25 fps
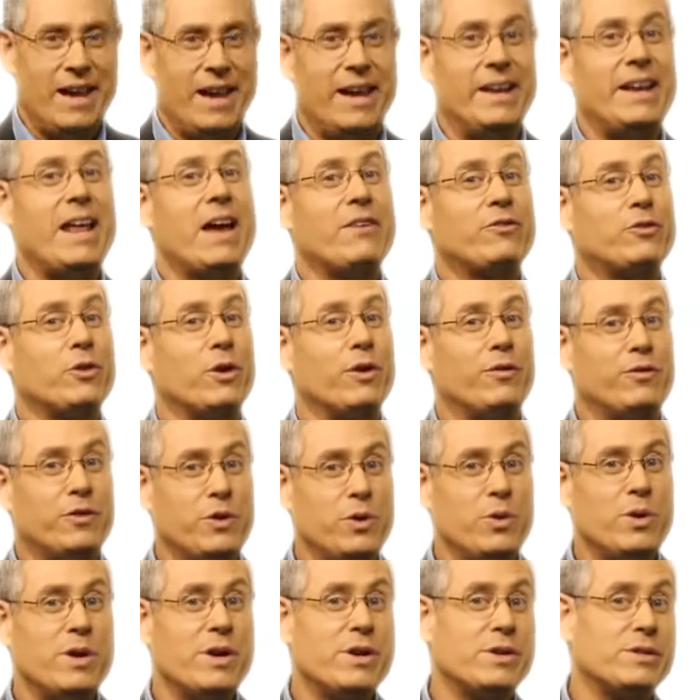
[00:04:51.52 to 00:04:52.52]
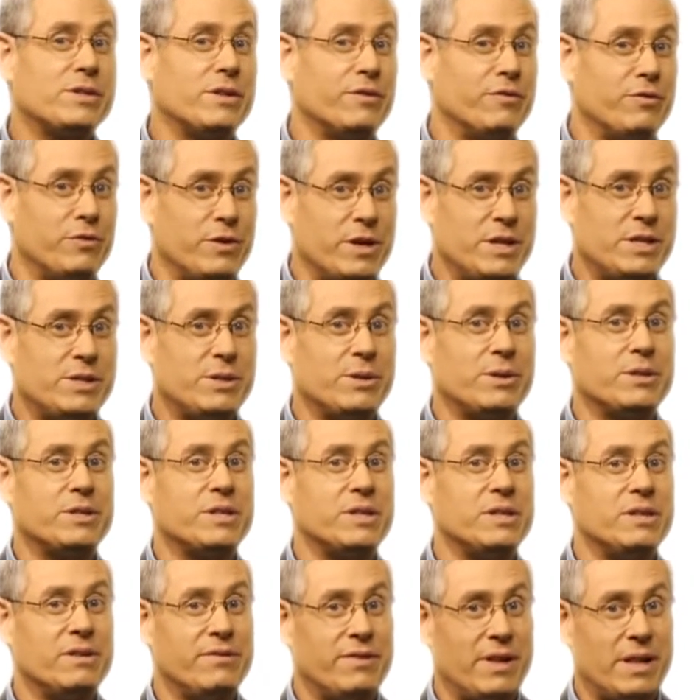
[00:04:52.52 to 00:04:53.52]
and after a few years of research
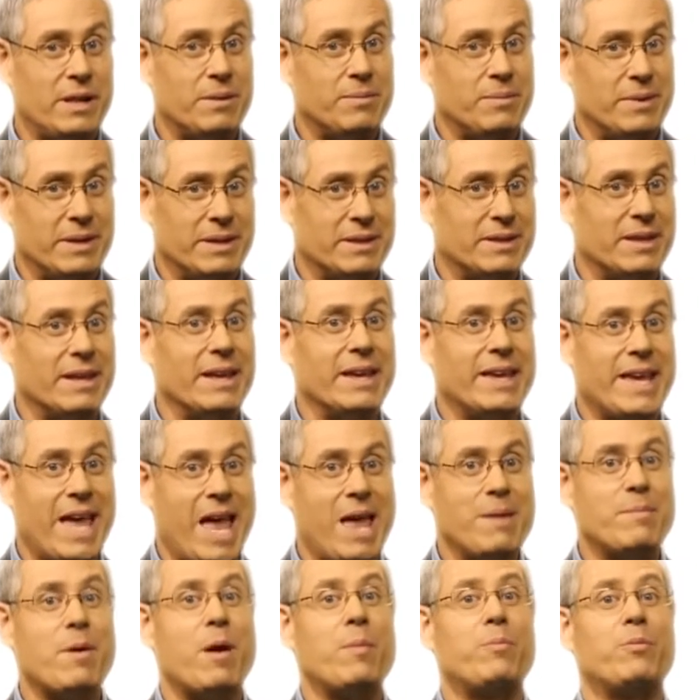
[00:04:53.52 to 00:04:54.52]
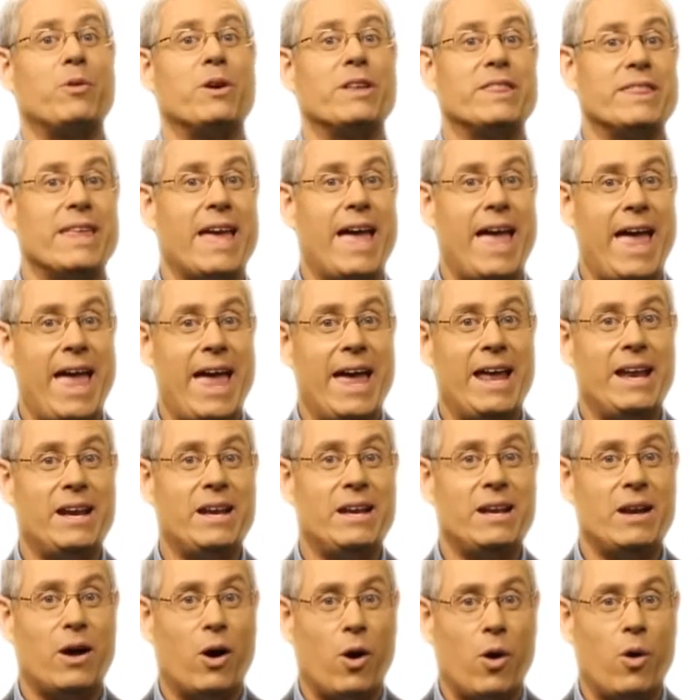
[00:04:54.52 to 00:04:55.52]
and development, they came up with
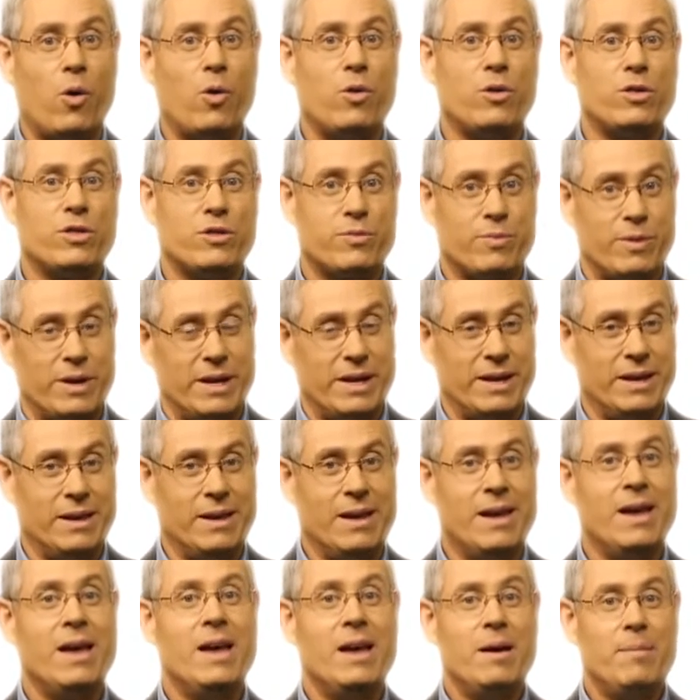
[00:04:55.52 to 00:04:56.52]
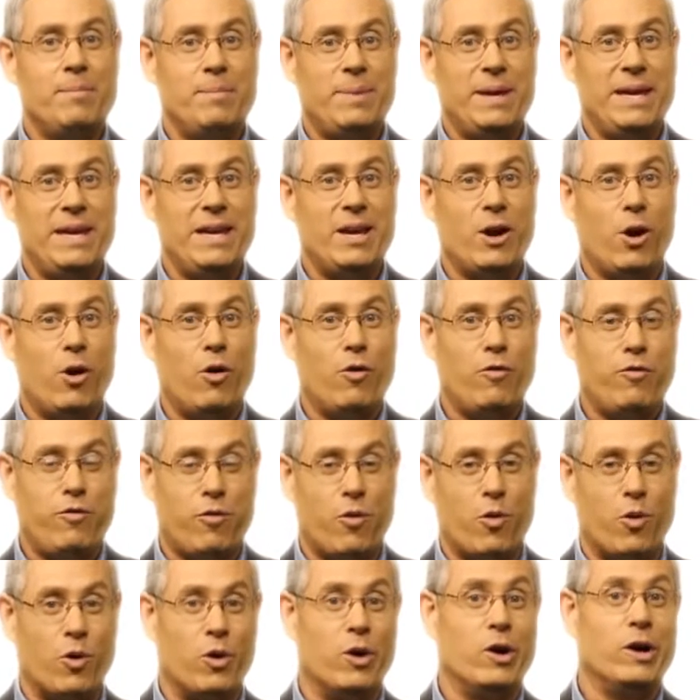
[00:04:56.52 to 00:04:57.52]

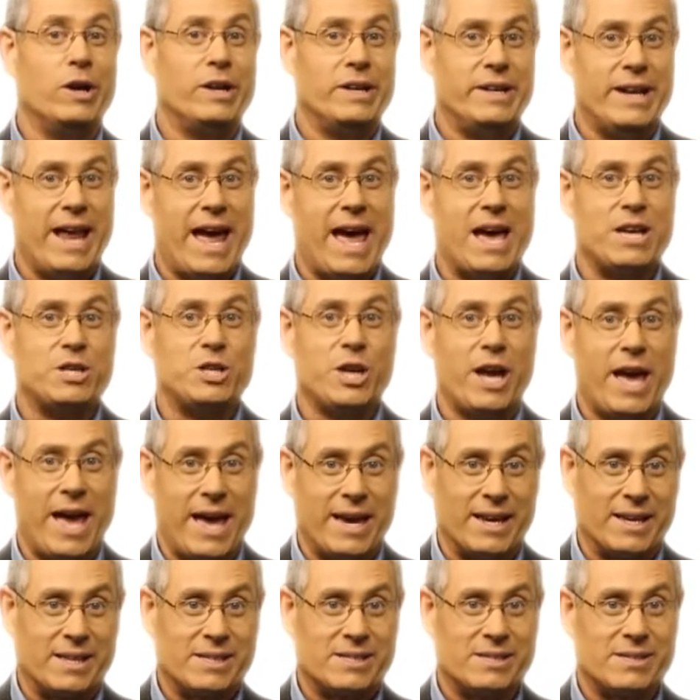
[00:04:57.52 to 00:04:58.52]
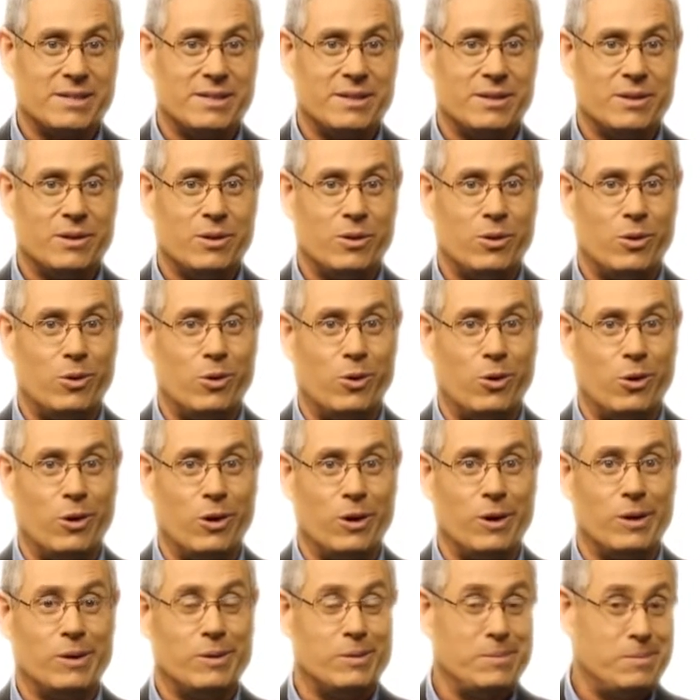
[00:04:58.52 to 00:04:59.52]
NO3PO4-X,
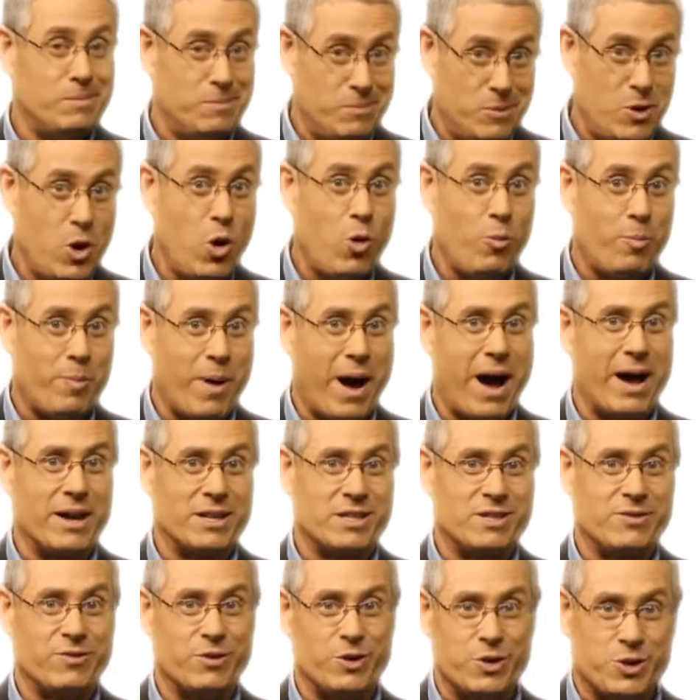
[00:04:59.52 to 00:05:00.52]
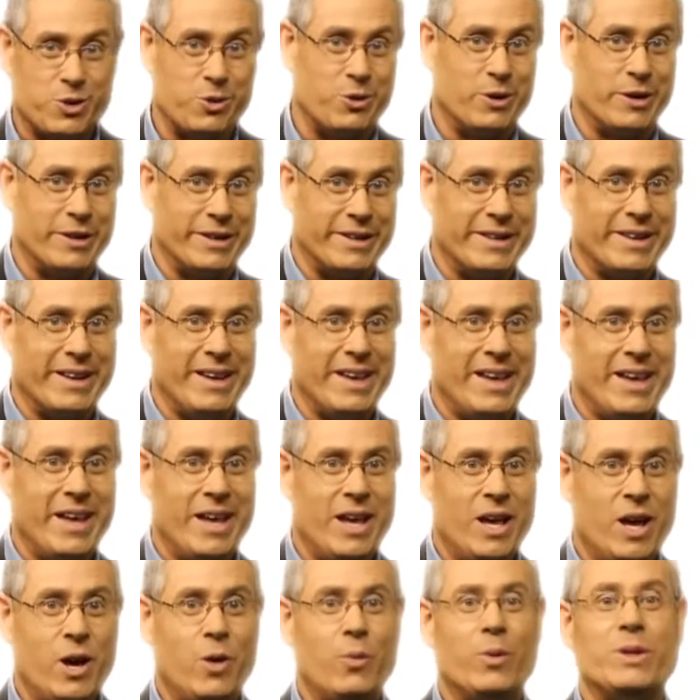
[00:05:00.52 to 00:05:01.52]
or NOPOX for short,
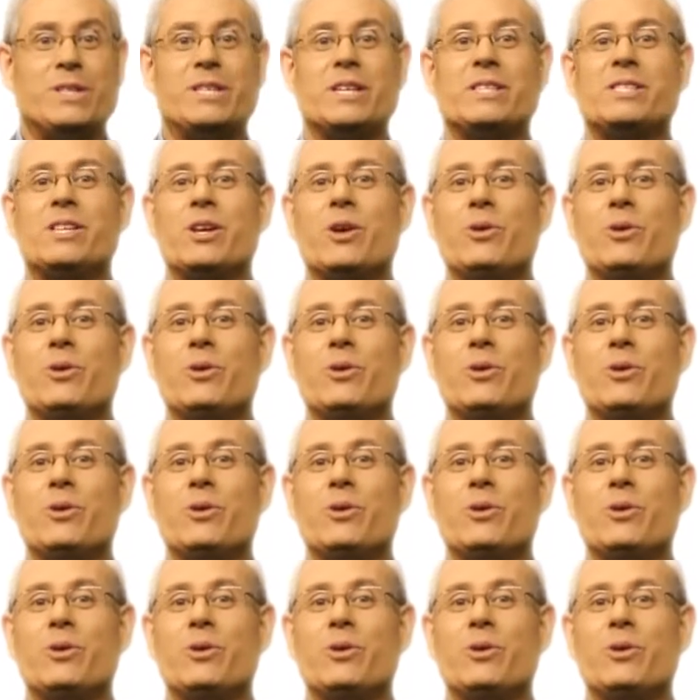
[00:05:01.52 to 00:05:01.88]
which is a